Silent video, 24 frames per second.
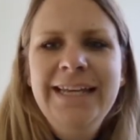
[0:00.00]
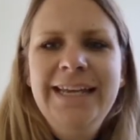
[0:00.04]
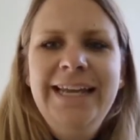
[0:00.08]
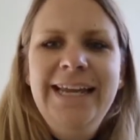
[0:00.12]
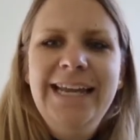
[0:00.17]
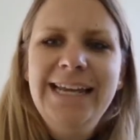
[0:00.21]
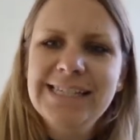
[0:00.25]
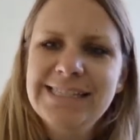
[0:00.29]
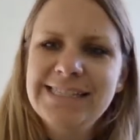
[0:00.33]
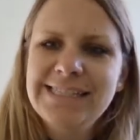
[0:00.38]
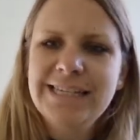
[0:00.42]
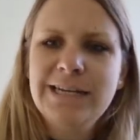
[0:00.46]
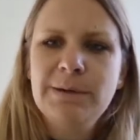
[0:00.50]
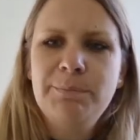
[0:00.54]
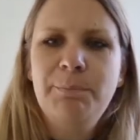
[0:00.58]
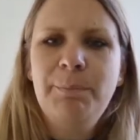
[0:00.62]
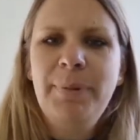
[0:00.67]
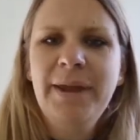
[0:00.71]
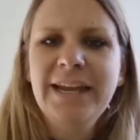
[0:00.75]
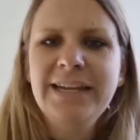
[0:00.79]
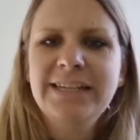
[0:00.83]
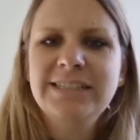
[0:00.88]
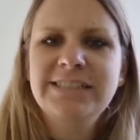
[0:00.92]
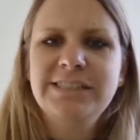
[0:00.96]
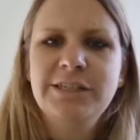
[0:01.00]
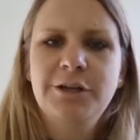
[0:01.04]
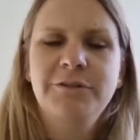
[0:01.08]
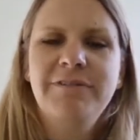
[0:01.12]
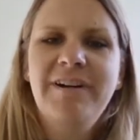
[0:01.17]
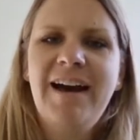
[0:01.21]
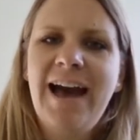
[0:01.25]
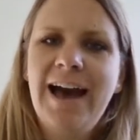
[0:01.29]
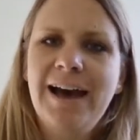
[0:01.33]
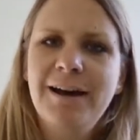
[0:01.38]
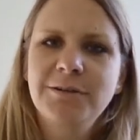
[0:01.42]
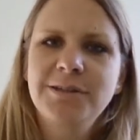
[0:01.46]
Is it a picture of
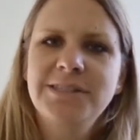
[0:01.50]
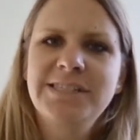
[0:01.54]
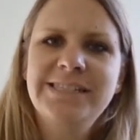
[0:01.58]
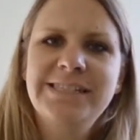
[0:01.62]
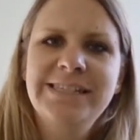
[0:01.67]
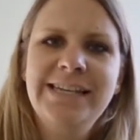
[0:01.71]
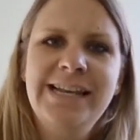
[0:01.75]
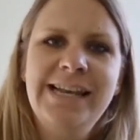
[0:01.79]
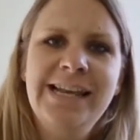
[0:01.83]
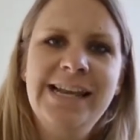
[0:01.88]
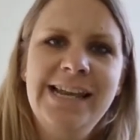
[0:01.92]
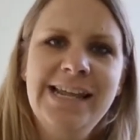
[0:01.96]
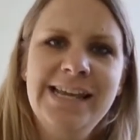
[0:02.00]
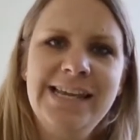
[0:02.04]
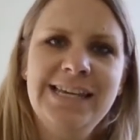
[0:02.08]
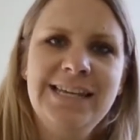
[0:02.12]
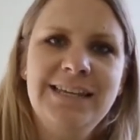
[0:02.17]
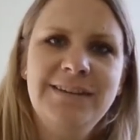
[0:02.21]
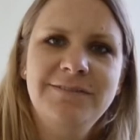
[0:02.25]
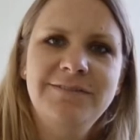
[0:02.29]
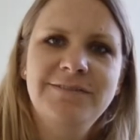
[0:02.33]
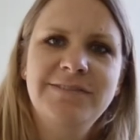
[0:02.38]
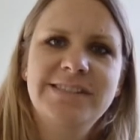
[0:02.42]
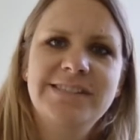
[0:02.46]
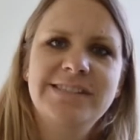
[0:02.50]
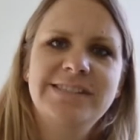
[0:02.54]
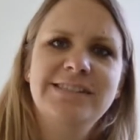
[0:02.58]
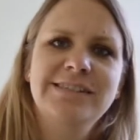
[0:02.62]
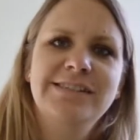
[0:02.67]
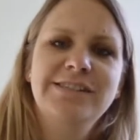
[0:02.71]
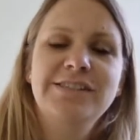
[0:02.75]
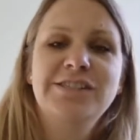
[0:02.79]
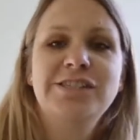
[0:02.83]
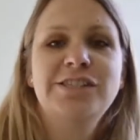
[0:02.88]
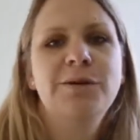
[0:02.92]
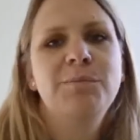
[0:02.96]
how she leaves
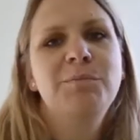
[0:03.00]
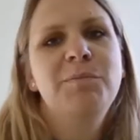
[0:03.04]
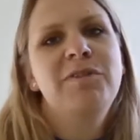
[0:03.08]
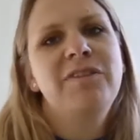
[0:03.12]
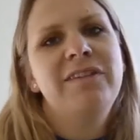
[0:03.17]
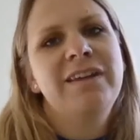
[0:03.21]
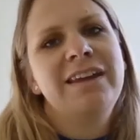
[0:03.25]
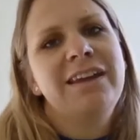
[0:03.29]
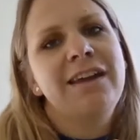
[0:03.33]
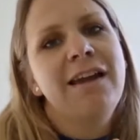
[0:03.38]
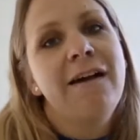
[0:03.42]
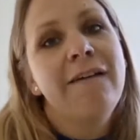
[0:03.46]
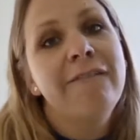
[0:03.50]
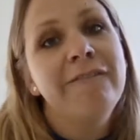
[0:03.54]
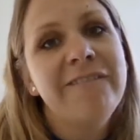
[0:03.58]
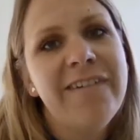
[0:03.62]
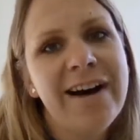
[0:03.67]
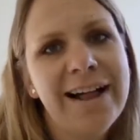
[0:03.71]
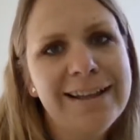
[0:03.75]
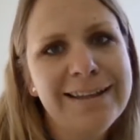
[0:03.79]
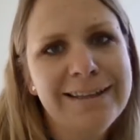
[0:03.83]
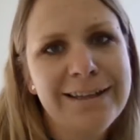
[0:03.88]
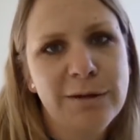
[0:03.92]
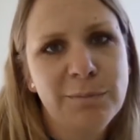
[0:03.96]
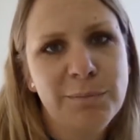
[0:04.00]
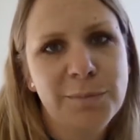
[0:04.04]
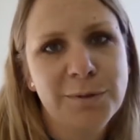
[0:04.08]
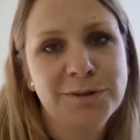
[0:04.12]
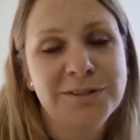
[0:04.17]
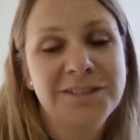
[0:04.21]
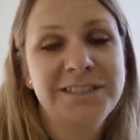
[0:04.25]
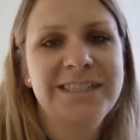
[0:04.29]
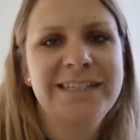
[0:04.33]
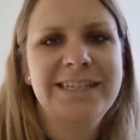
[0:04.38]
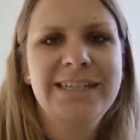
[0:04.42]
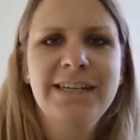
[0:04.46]
something valuable?
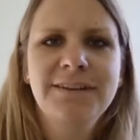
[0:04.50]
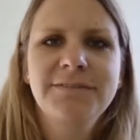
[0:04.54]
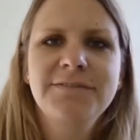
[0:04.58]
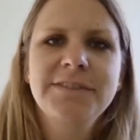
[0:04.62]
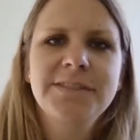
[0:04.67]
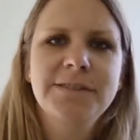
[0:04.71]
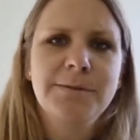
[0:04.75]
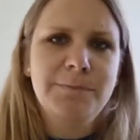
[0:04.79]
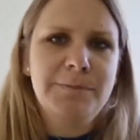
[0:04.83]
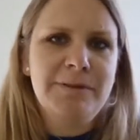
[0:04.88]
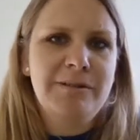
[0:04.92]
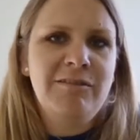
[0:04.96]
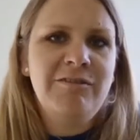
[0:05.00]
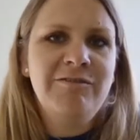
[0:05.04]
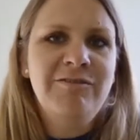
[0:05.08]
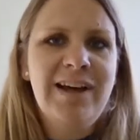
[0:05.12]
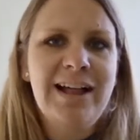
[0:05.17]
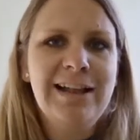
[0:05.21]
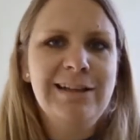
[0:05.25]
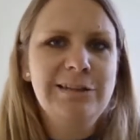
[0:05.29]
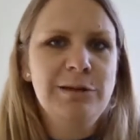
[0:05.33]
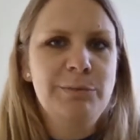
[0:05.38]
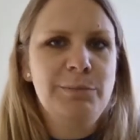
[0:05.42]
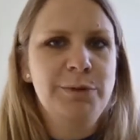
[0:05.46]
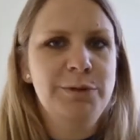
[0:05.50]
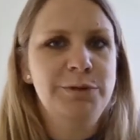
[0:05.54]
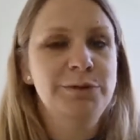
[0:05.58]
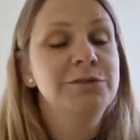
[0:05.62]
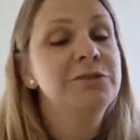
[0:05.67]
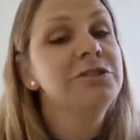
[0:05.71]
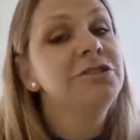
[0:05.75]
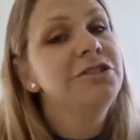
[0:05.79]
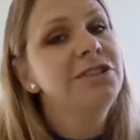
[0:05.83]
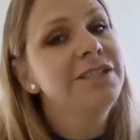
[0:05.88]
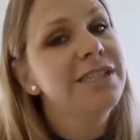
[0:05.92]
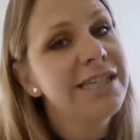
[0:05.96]
She gives something valuable
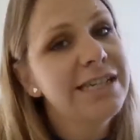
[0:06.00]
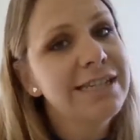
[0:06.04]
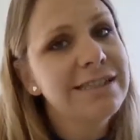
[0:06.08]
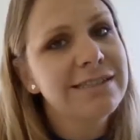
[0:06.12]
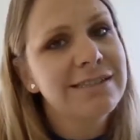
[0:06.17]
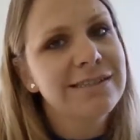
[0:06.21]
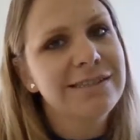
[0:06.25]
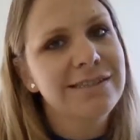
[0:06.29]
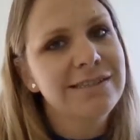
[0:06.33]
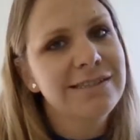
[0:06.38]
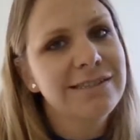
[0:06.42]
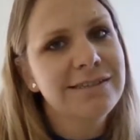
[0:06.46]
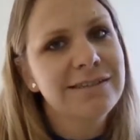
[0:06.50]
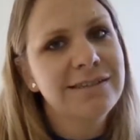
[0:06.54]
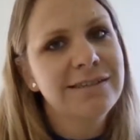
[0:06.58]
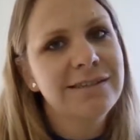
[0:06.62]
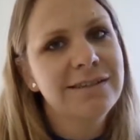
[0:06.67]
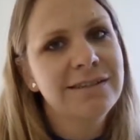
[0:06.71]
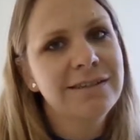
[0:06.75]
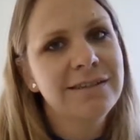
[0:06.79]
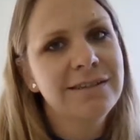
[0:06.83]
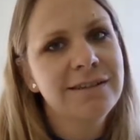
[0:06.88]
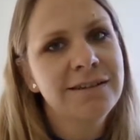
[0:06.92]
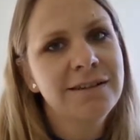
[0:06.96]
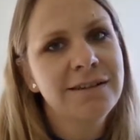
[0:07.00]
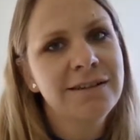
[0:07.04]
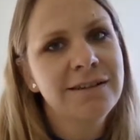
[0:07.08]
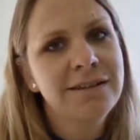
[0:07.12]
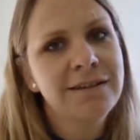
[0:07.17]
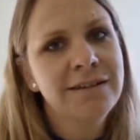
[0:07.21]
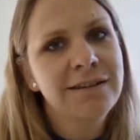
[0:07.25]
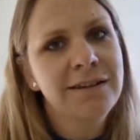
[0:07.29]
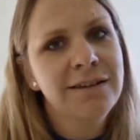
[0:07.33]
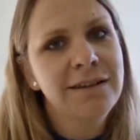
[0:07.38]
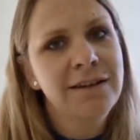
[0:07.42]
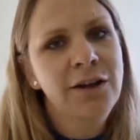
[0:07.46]
to Jesus.
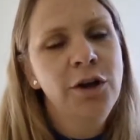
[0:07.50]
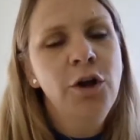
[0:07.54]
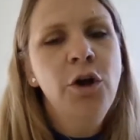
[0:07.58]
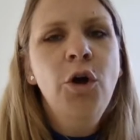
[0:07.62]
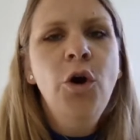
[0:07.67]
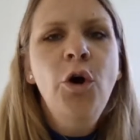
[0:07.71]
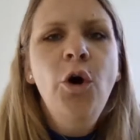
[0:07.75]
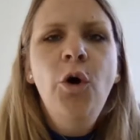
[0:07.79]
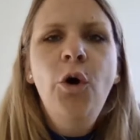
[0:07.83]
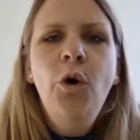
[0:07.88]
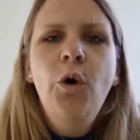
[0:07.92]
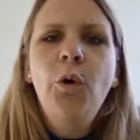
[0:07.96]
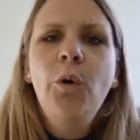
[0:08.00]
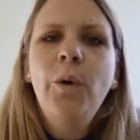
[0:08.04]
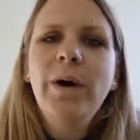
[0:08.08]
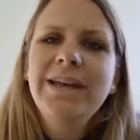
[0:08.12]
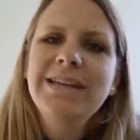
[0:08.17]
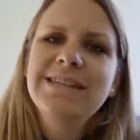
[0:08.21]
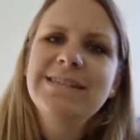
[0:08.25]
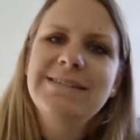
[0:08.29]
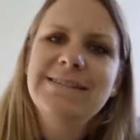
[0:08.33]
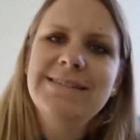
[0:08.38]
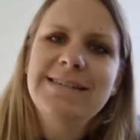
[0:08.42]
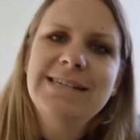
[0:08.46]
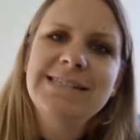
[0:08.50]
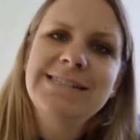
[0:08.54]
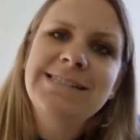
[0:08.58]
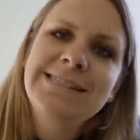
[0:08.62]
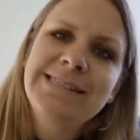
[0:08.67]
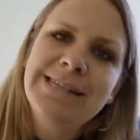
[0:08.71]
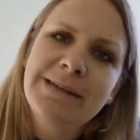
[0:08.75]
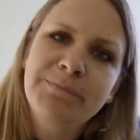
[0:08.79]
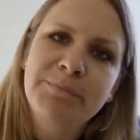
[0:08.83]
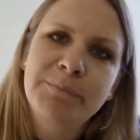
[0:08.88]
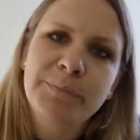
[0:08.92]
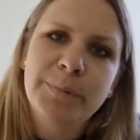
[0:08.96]
Or is it a
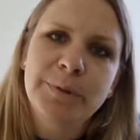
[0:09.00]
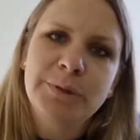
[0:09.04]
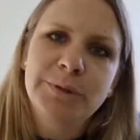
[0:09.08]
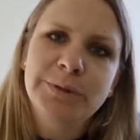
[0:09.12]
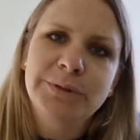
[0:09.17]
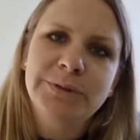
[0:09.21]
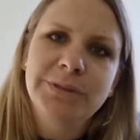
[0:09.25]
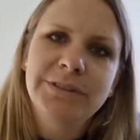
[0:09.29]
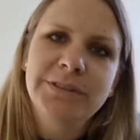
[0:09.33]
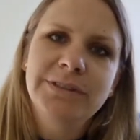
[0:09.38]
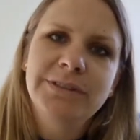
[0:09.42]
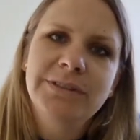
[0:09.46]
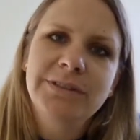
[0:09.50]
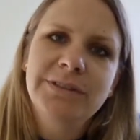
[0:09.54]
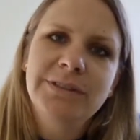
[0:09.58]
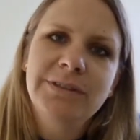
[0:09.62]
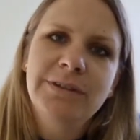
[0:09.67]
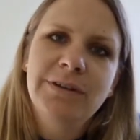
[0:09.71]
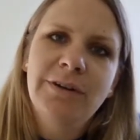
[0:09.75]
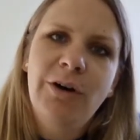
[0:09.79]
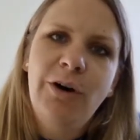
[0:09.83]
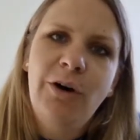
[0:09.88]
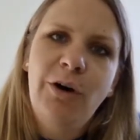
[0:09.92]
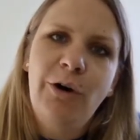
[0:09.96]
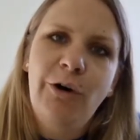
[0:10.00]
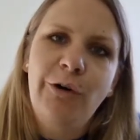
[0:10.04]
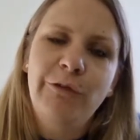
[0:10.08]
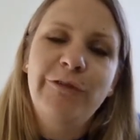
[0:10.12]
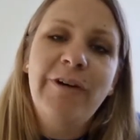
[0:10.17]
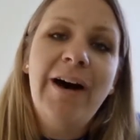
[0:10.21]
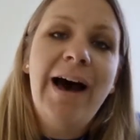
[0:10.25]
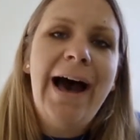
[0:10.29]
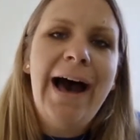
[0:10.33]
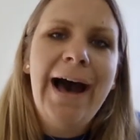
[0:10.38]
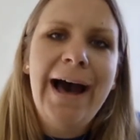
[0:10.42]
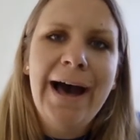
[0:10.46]
symbol of
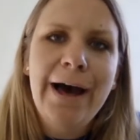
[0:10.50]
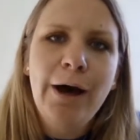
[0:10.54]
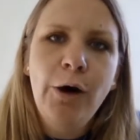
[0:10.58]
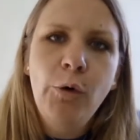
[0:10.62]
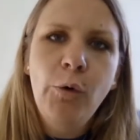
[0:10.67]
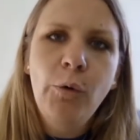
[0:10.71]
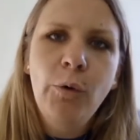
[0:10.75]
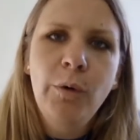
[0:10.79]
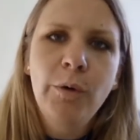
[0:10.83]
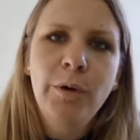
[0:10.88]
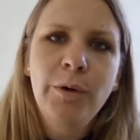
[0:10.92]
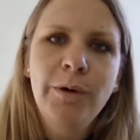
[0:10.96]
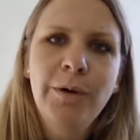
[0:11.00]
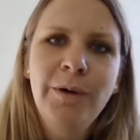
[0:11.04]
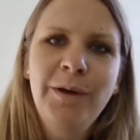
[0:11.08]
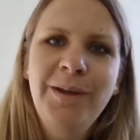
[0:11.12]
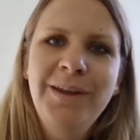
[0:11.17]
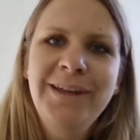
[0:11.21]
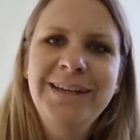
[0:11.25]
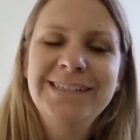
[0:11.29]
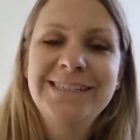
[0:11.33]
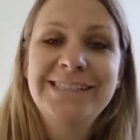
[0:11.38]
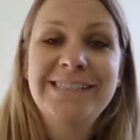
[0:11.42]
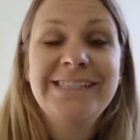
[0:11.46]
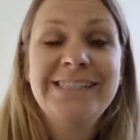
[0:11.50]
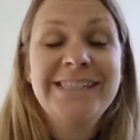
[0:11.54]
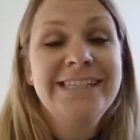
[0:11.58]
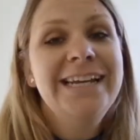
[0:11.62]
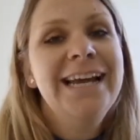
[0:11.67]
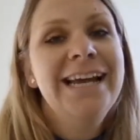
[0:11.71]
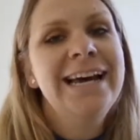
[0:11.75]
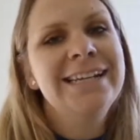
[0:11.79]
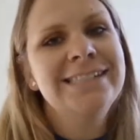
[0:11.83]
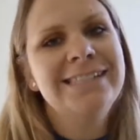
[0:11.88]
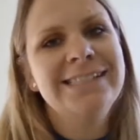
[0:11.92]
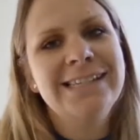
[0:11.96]
how she
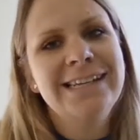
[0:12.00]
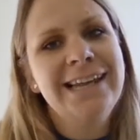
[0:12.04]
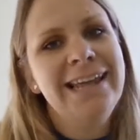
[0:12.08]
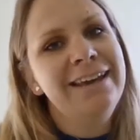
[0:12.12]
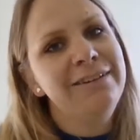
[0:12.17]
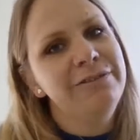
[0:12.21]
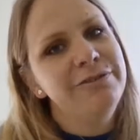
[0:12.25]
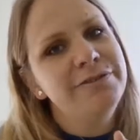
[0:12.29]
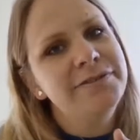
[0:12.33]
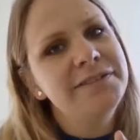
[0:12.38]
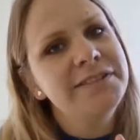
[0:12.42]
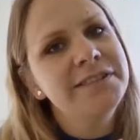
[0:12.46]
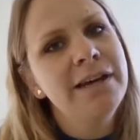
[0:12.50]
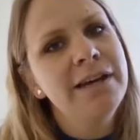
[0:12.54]
has left